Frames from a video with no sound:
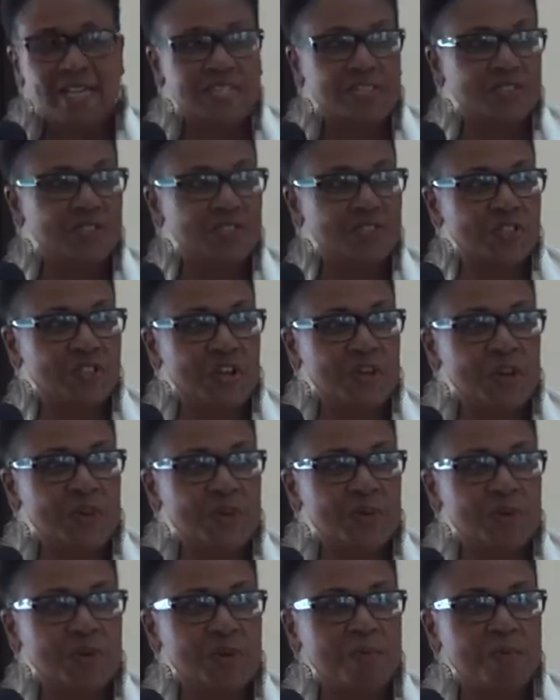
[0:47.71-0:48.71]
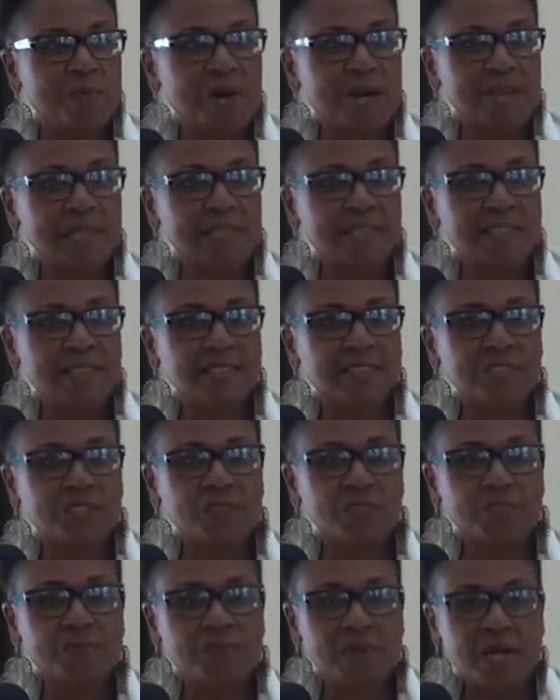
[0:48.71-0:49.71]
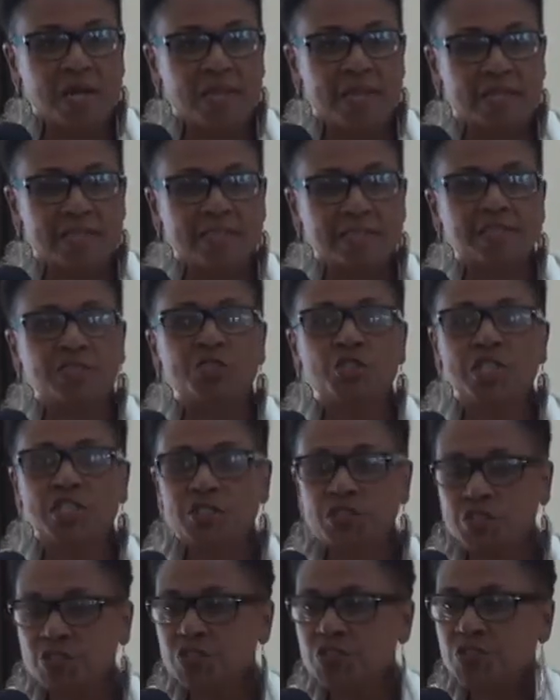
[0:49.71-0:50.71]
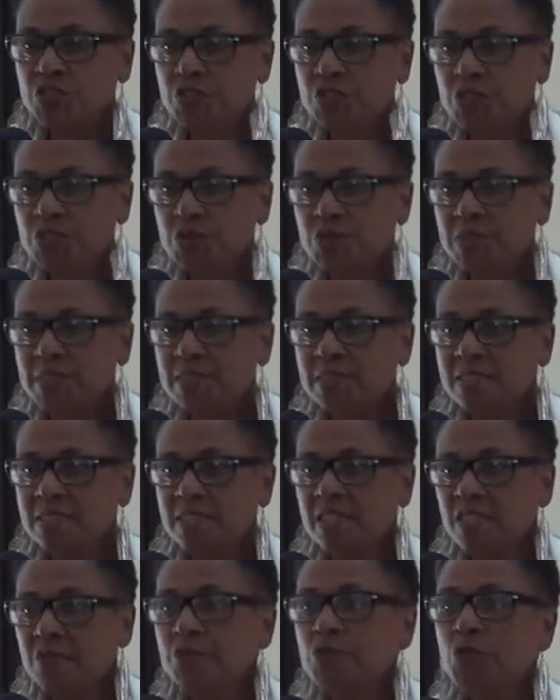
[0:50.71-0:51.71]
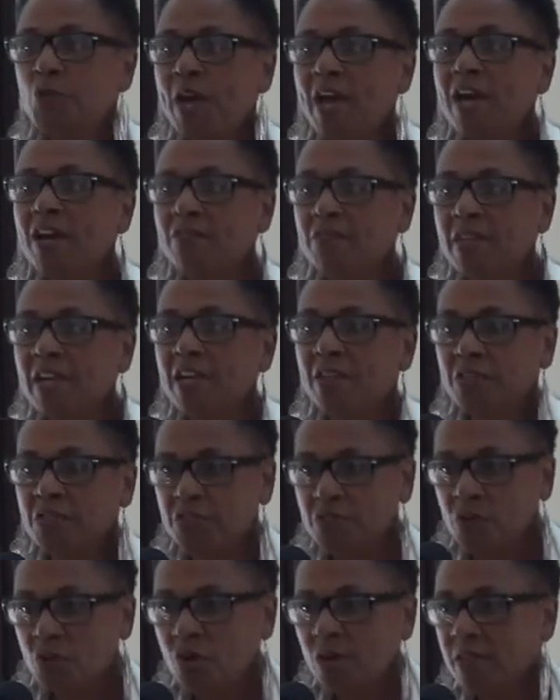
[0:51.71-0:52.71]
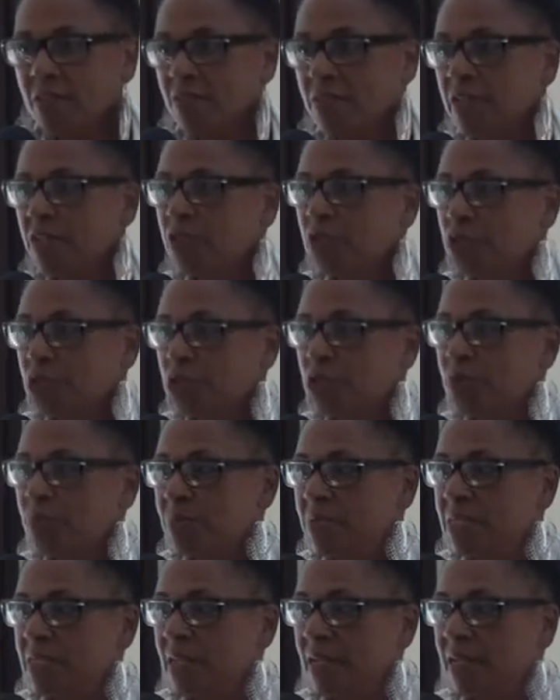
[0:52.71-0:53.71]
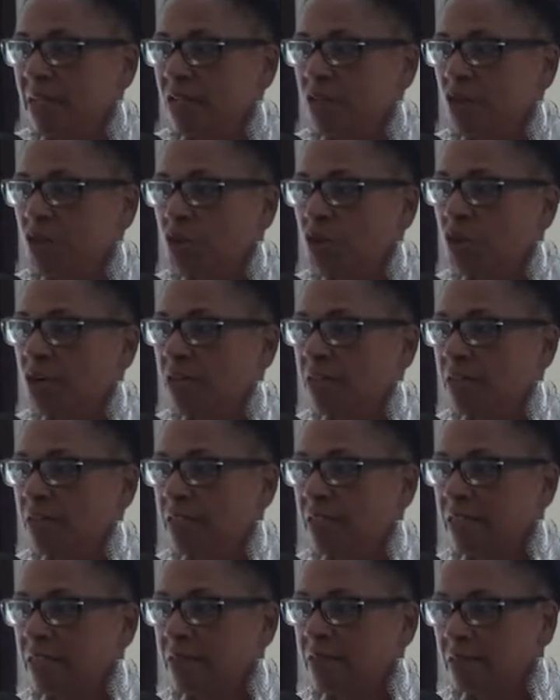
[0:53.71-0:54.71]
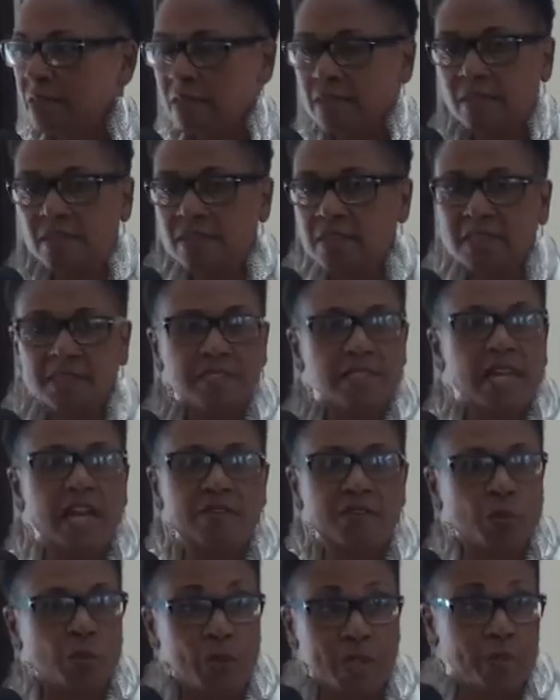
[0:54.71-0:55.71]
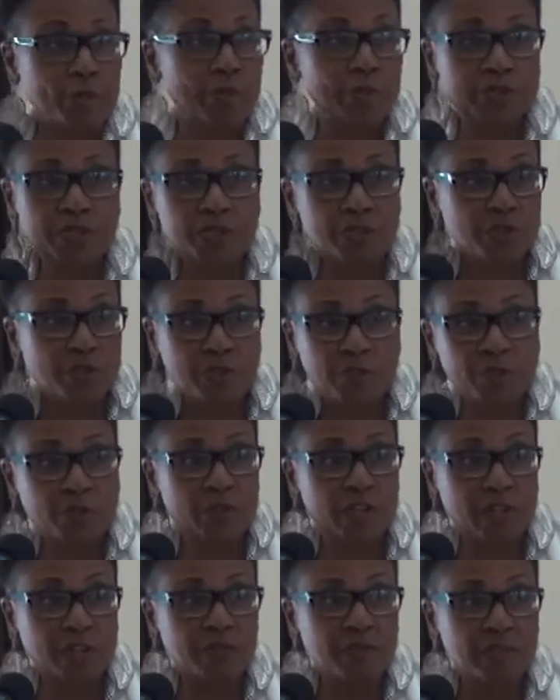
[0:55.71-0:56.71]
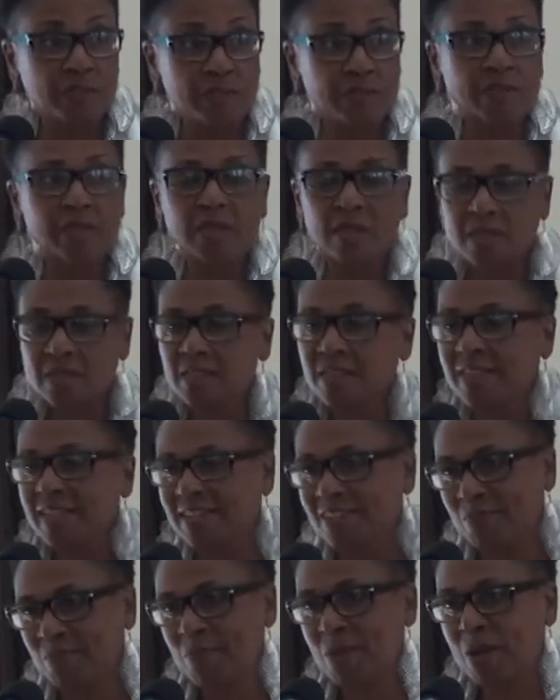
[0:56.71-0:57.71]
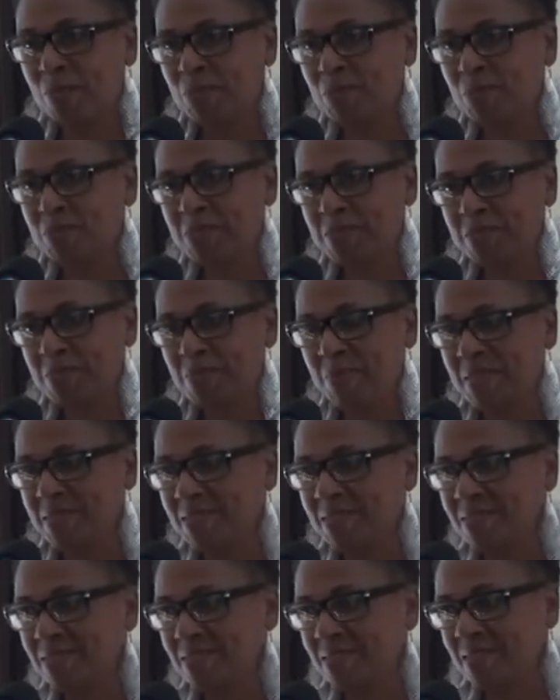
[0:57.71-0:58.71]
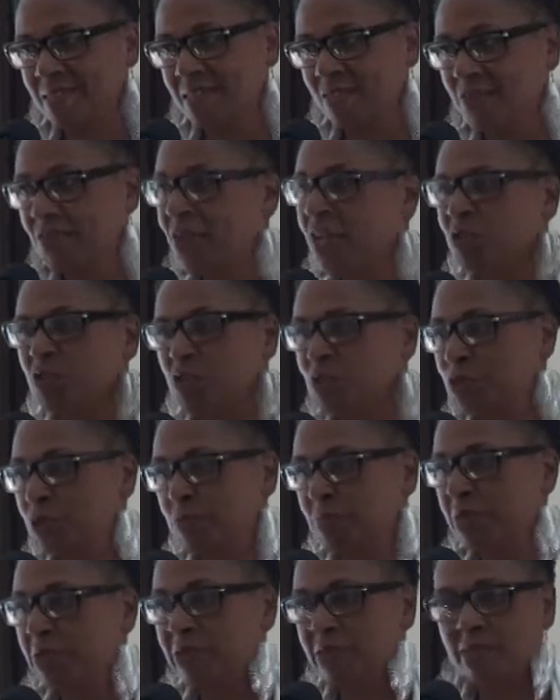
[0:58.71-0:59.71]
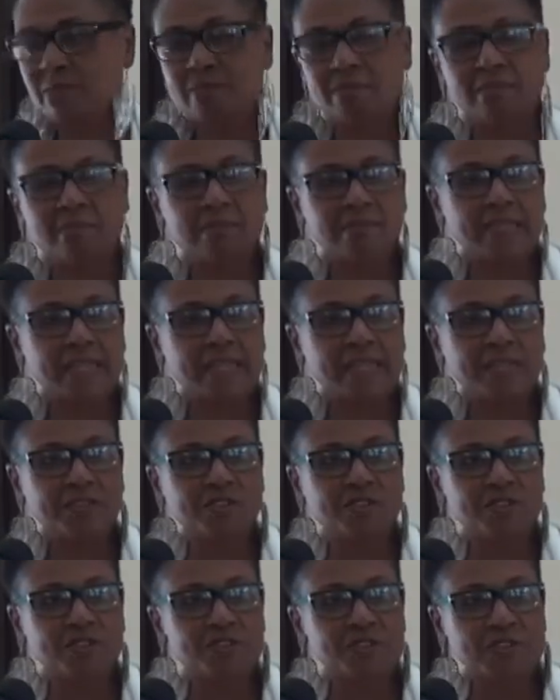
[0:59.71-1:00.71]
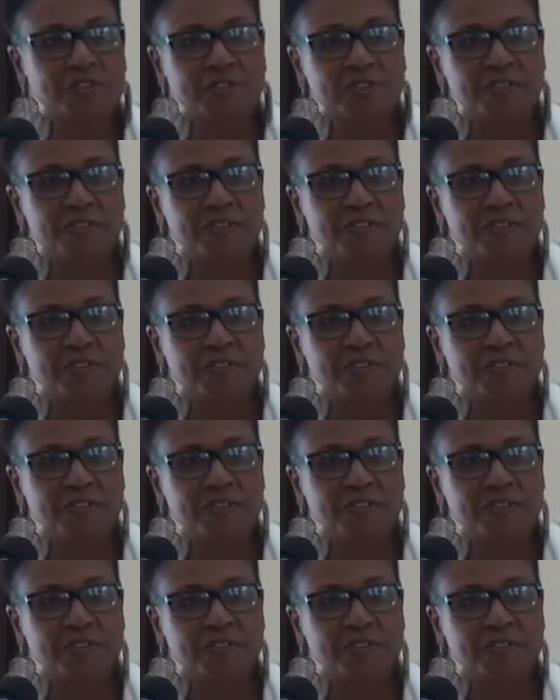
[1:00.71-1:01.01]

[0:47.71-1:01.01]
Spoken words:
So my suggestion to you is, if you have that thought that you should be getting a card that doesn't have a white person on the front of it, then that's probably the best follow your spirit answer.